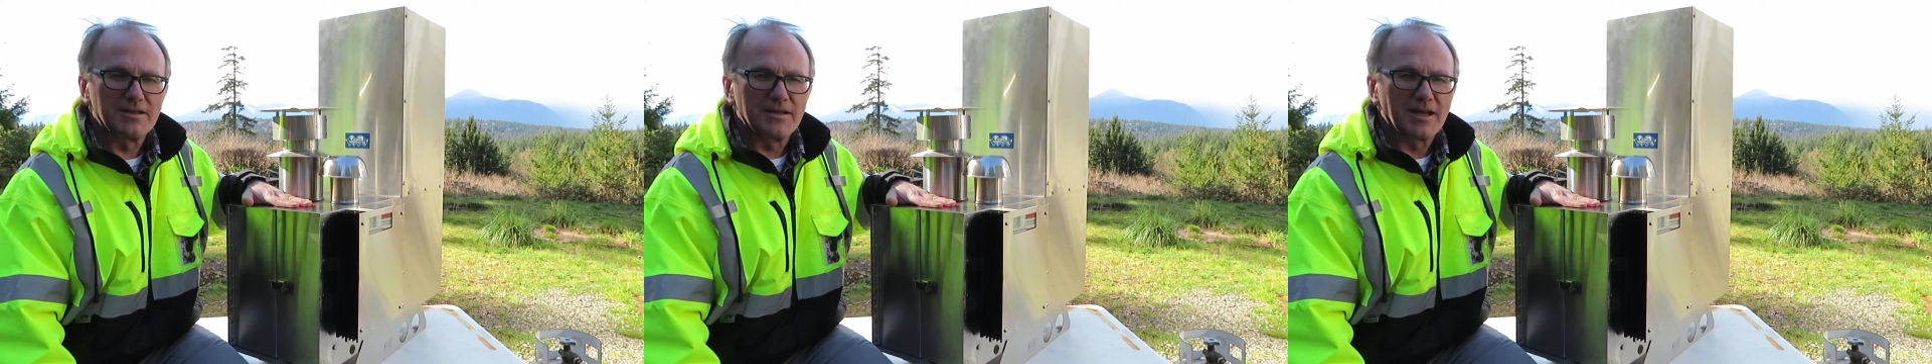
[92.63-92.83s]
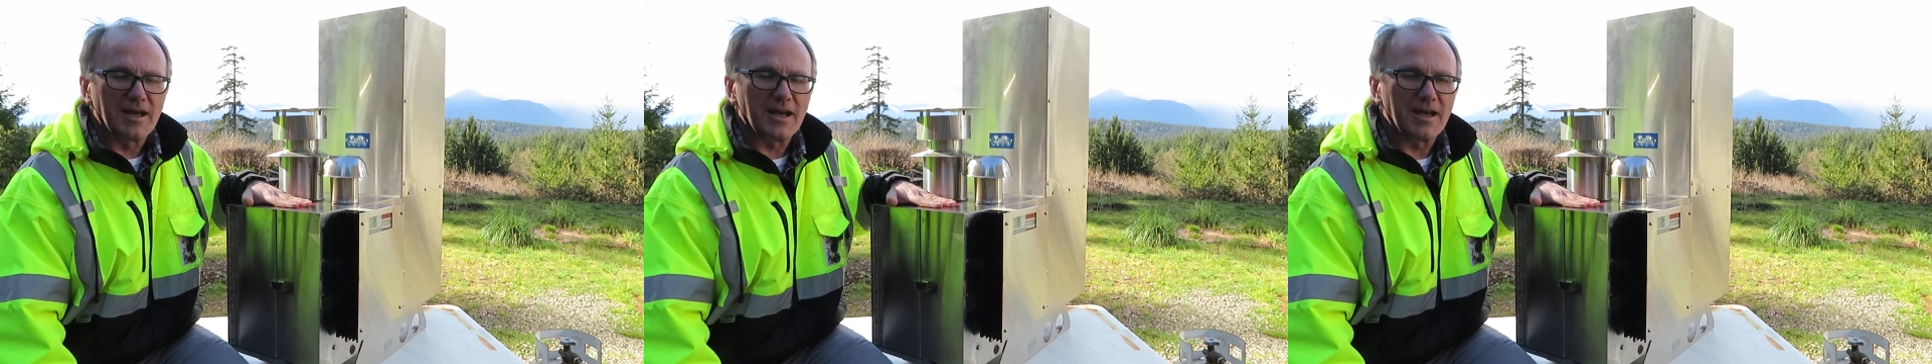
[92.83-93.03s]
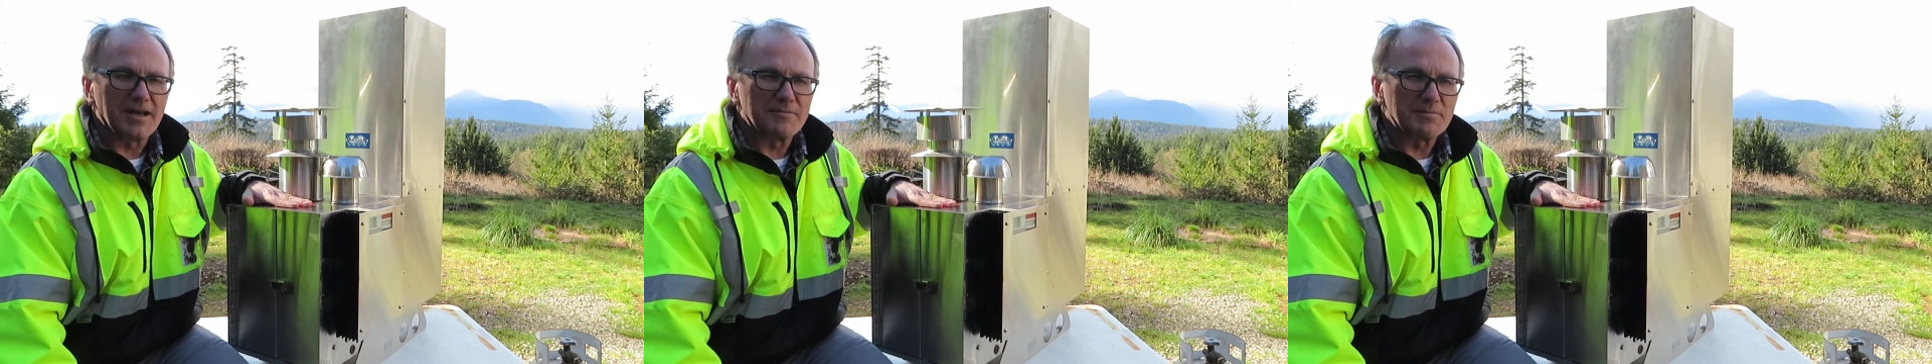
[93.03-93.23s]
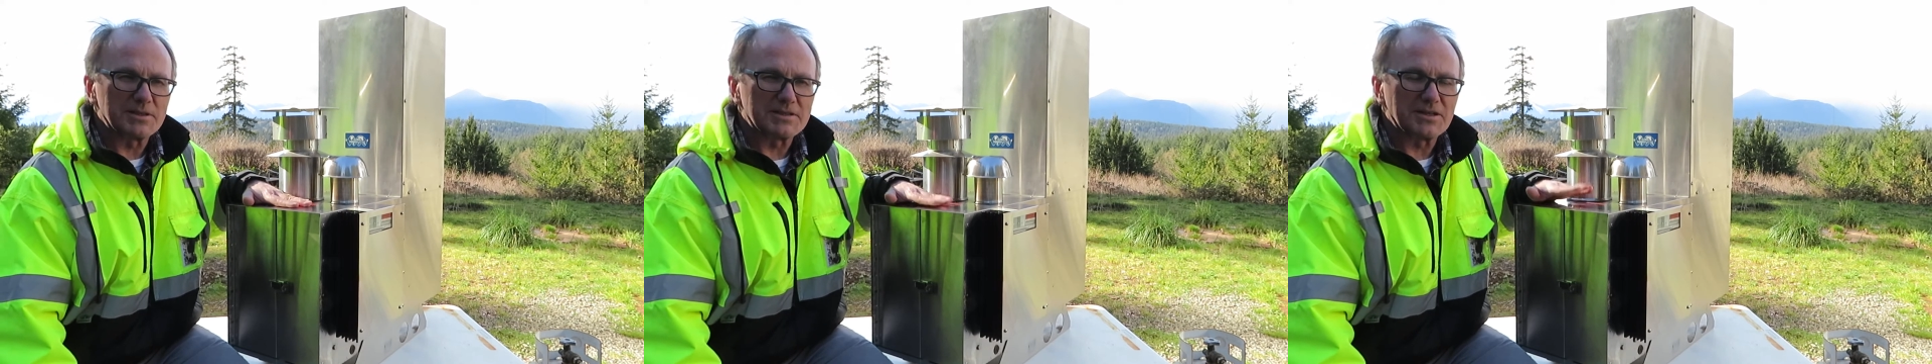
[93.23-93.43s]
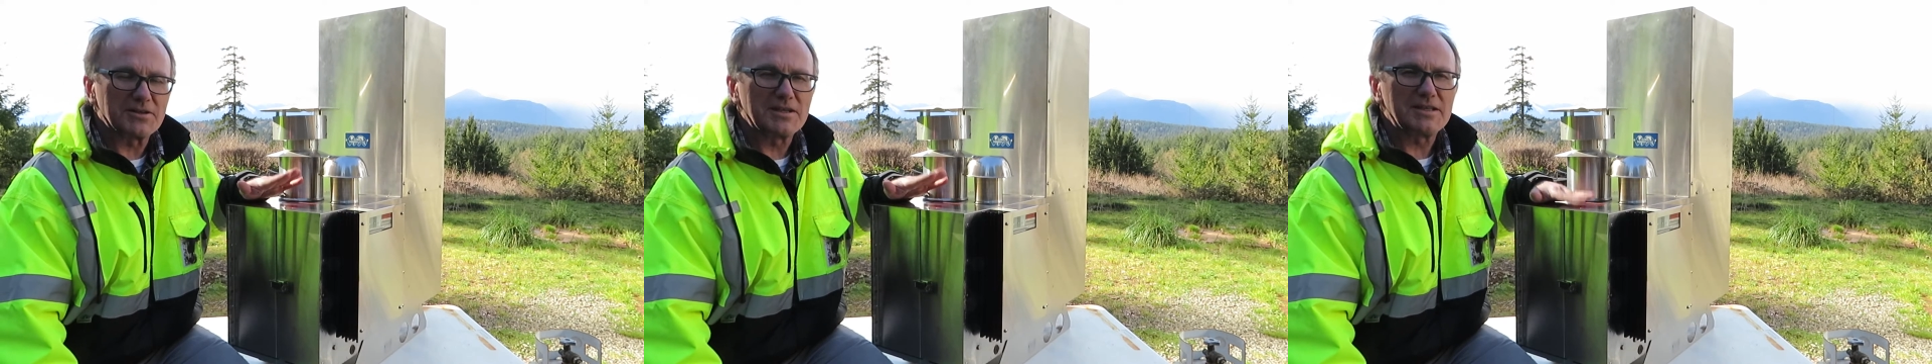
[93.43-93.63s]
but
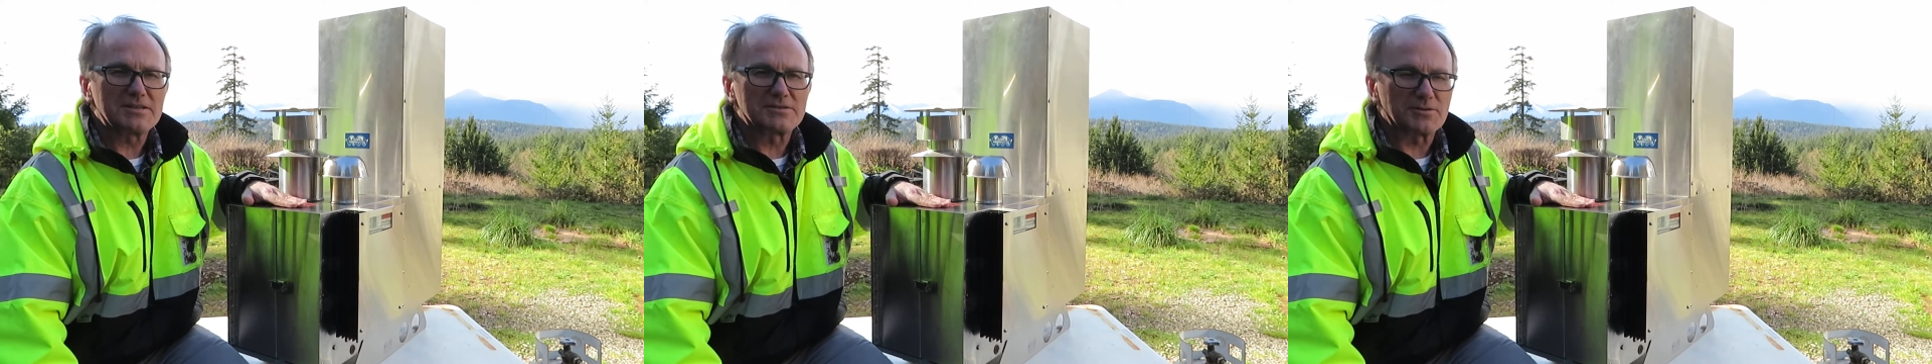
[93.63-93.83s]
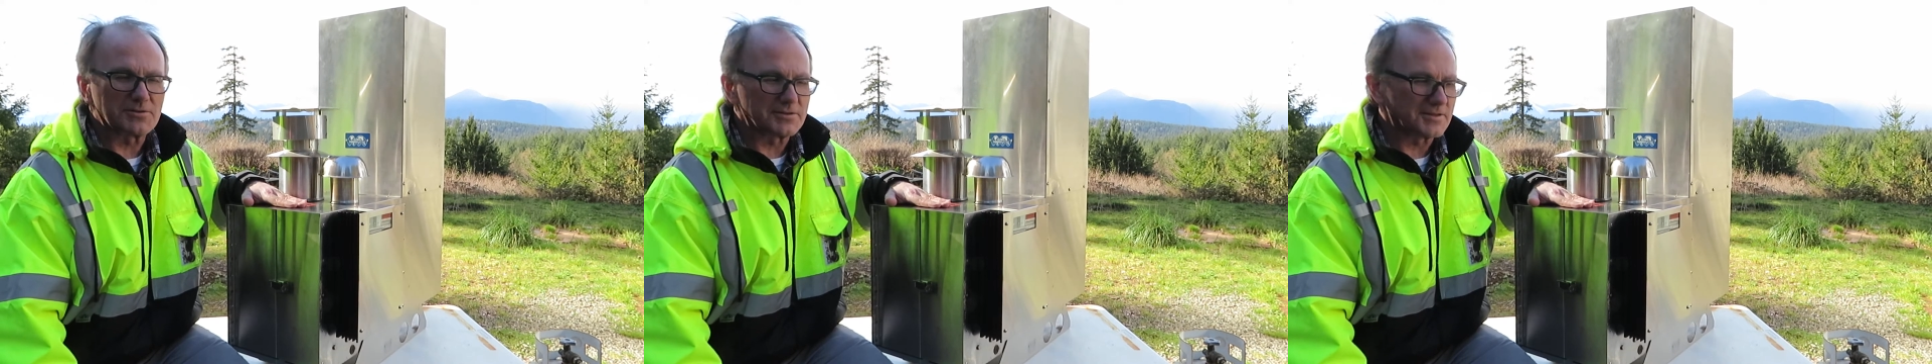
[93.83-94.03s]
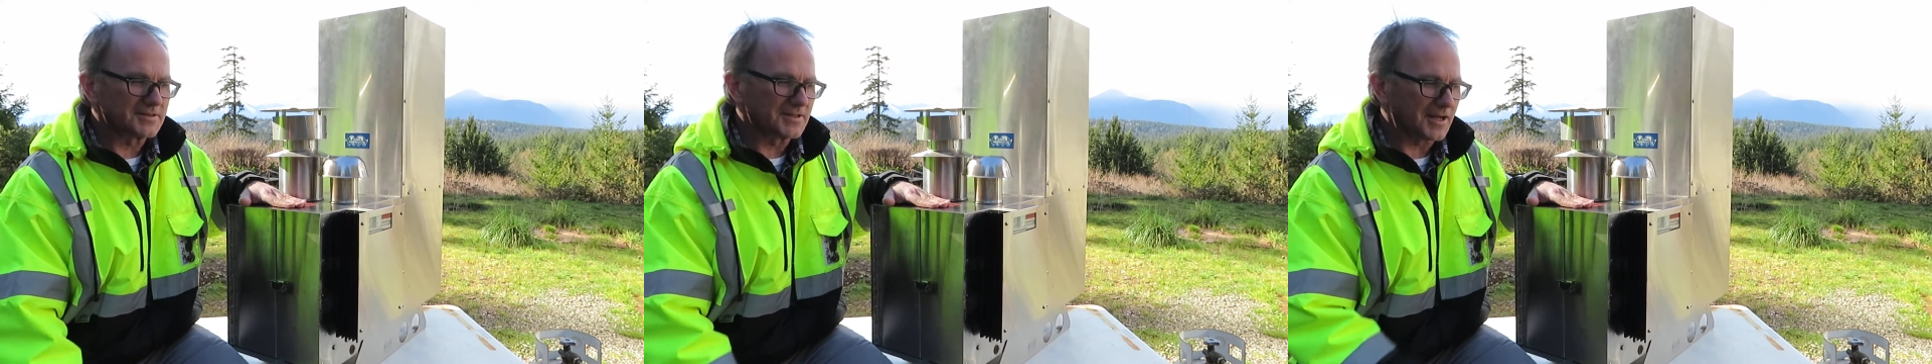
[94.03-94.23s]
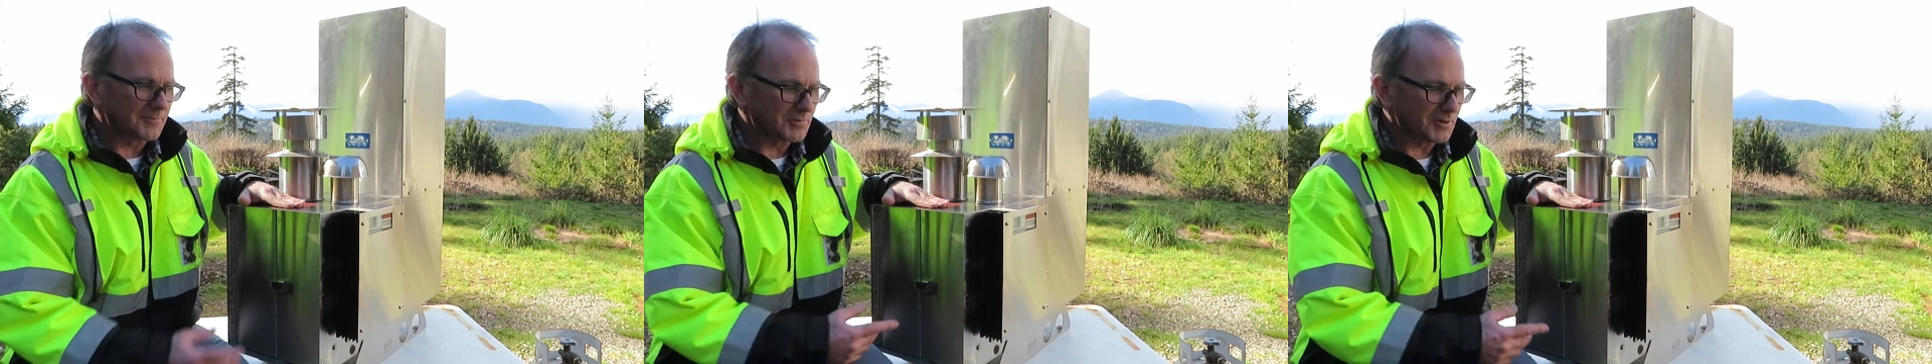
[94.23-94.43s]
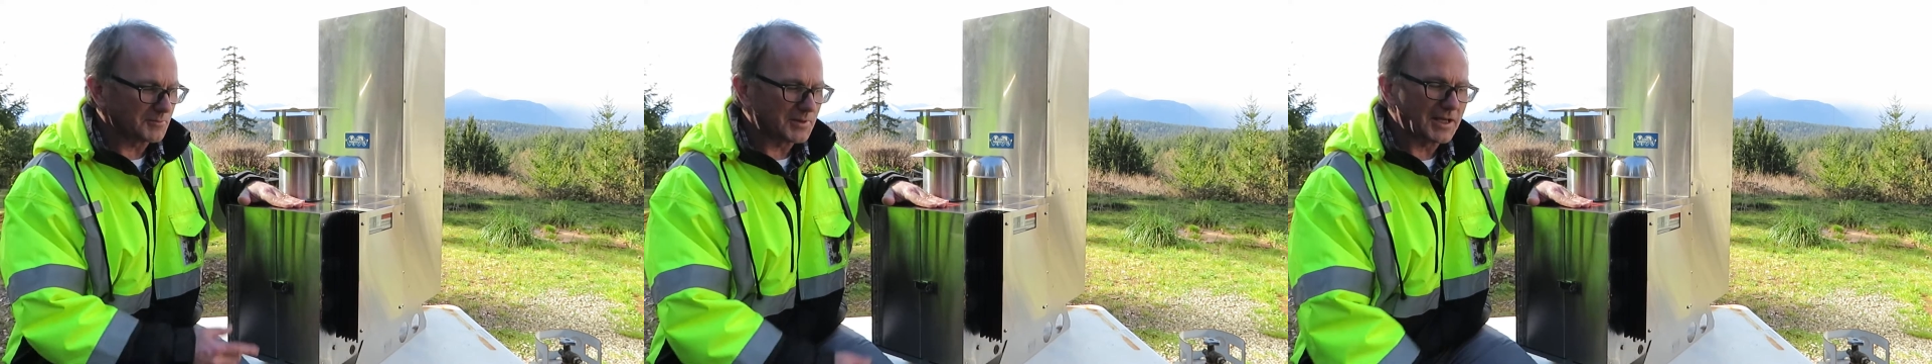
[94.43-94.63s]
their heat source is not
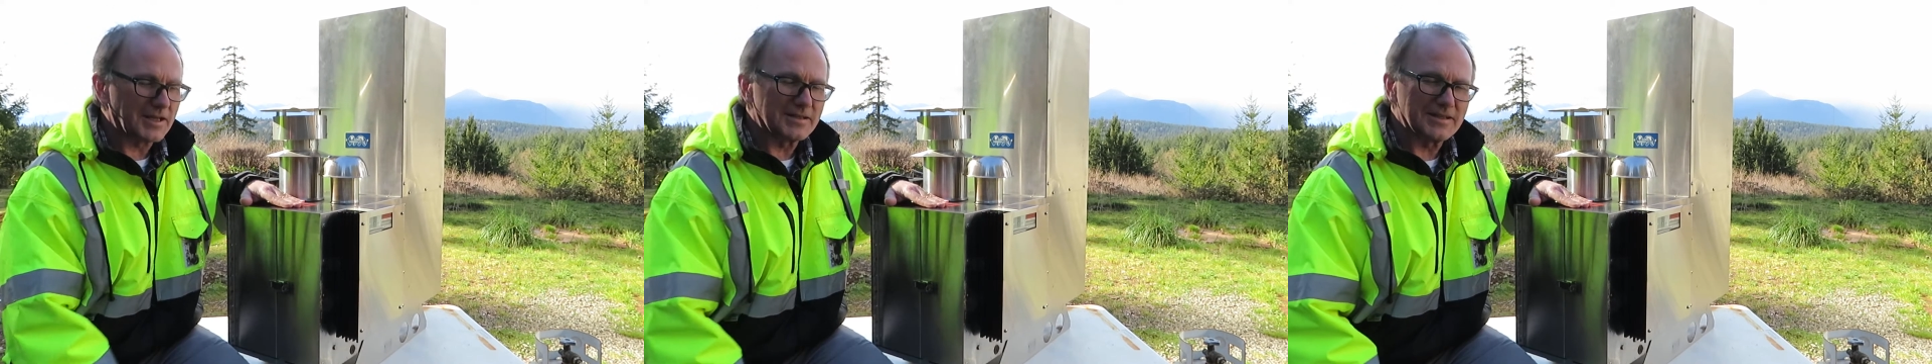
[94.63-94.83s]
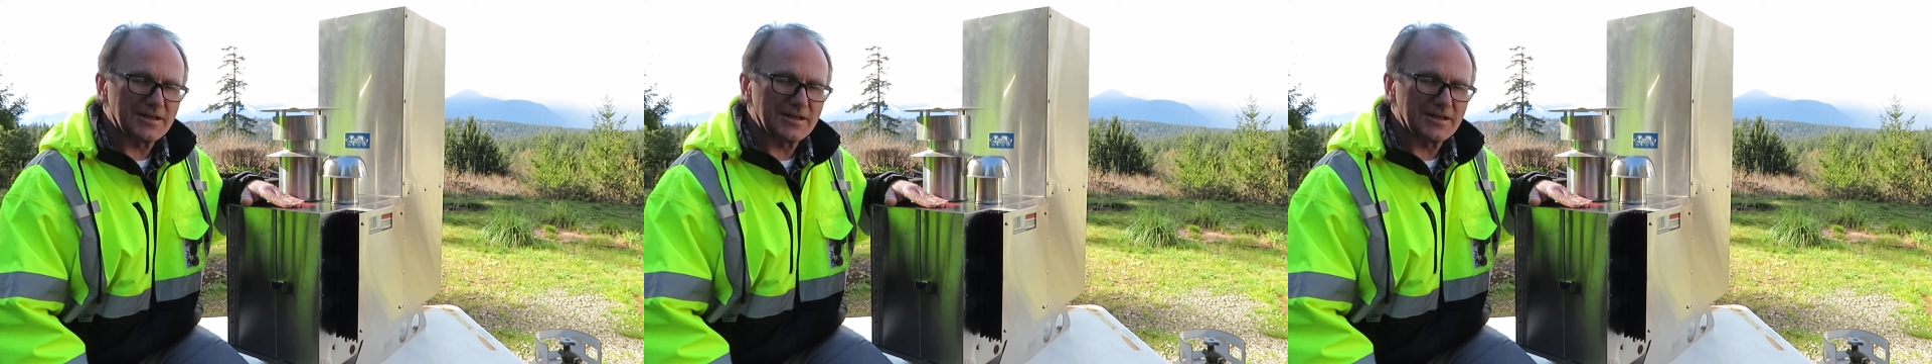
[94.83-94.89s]
propane.